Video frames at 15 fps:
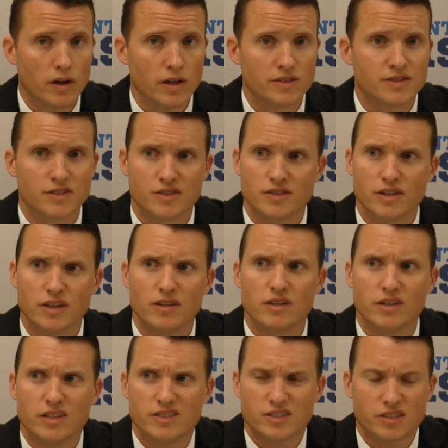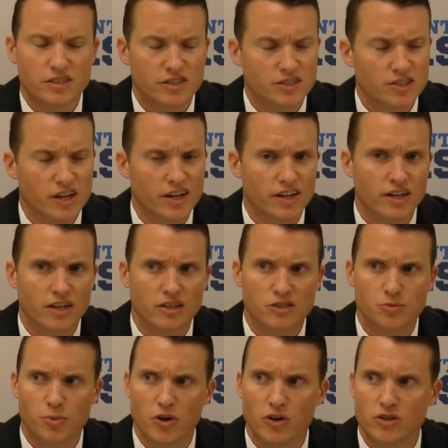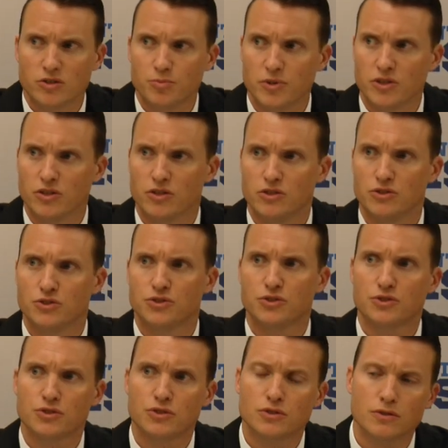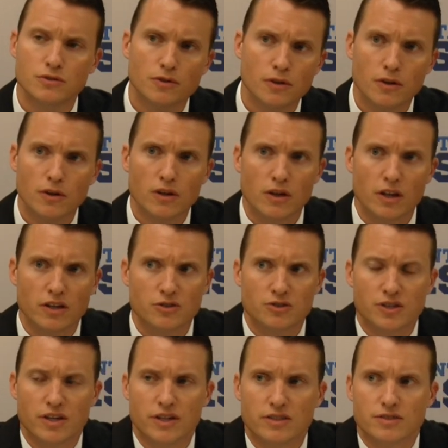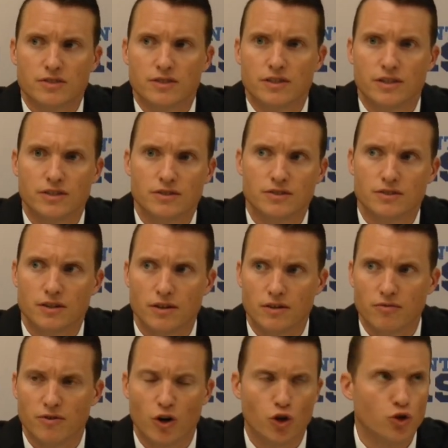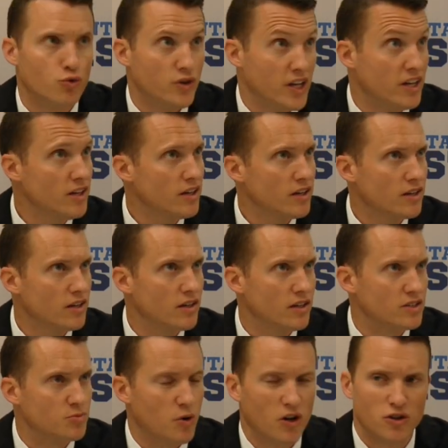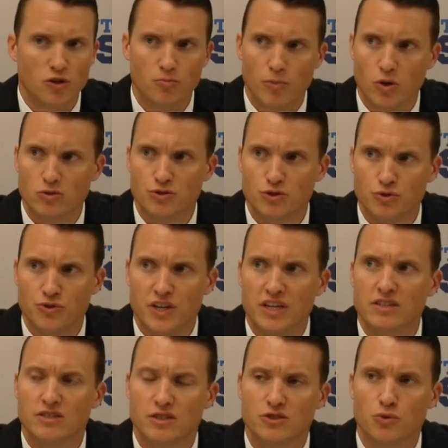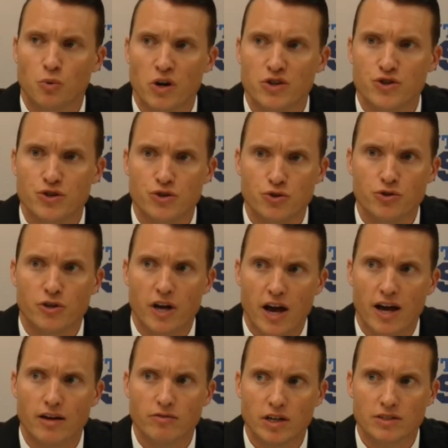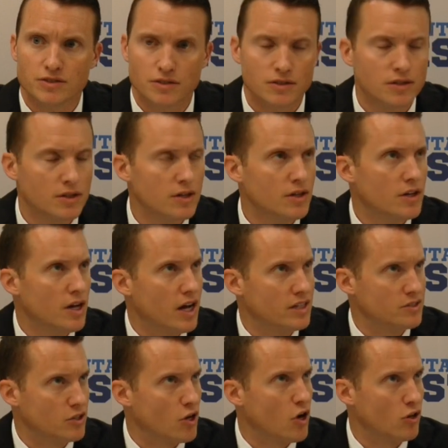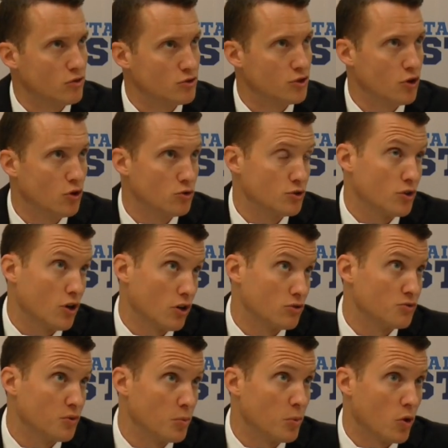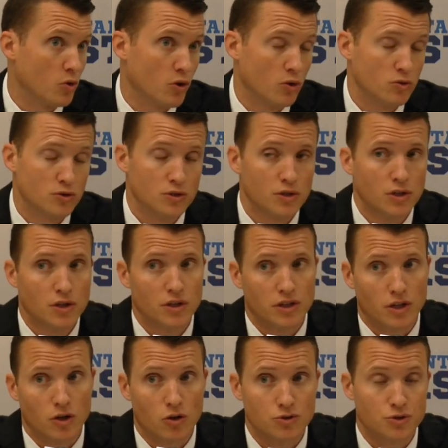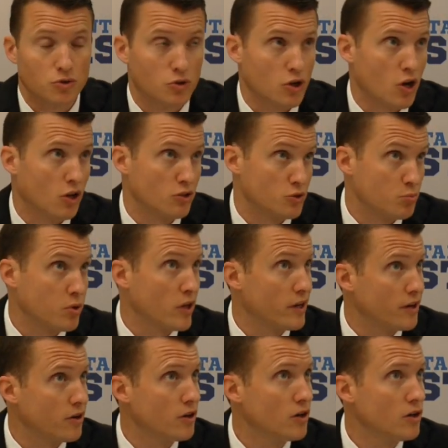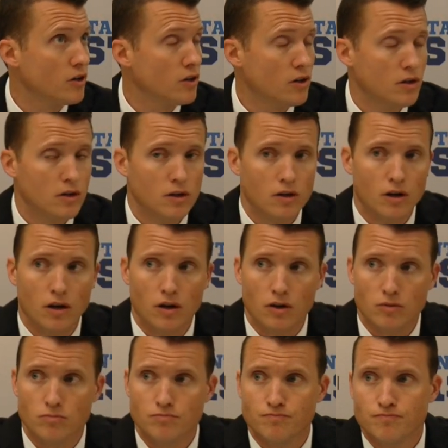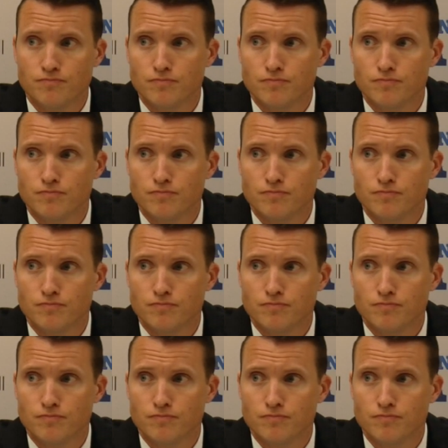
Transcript: It's it, it's an exciting experience because like you said, it's it's uh, very unique. It's probably the most unique situation you could have as a as a college coach, a college football coach, and then also a college player. Um,